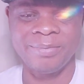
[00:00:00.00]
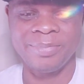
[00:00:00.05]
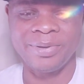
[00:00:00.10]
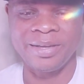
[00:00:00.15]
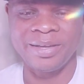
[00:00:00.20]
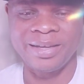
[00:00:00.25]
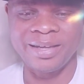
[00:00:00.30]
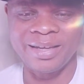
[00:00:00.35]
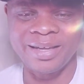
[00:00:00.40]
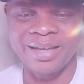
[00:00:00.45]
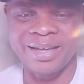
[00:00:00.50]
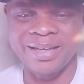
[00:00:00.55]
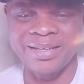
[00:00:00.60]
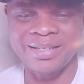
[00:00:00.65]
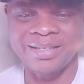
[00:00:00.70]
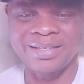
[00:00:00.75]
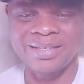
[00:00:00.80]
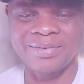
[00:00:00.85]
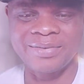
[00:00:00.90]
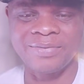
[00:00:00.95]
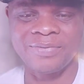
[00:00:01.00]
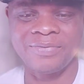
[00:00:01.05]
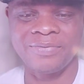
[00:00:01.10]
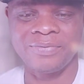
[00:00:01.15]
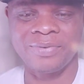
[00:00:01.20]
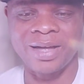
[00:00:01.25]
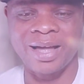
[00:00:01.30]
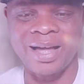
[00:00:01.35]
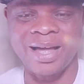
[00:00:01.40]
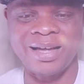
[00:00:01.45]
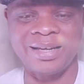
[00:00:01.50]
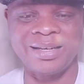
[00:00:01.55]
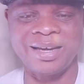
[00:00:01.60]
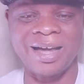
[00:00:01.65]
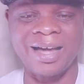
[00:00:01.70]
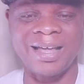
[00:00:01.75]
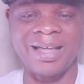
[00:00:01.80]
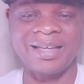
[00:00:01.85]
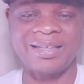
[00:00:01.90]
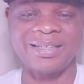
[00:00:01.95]
B A S and
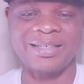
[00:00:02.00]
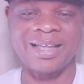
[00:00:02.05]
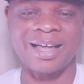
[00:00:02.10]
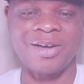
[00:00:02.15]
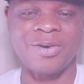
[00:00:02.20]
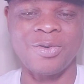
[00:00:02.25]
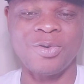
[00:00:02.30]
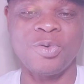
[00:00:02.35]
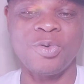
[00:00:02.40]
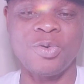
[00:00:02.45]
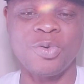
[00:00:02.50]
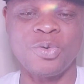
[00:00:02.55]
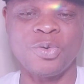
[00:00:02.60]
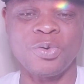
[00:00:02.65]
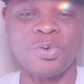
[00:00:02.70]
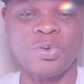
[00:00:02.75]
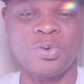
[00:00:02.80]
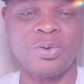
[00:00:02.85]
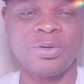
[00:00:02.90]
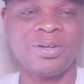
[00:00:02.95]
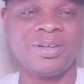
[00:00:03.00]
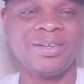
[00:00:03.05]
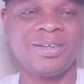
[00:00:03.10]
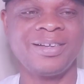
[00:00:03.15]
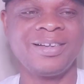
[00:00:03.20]
Ayra Starr, Ogogoro.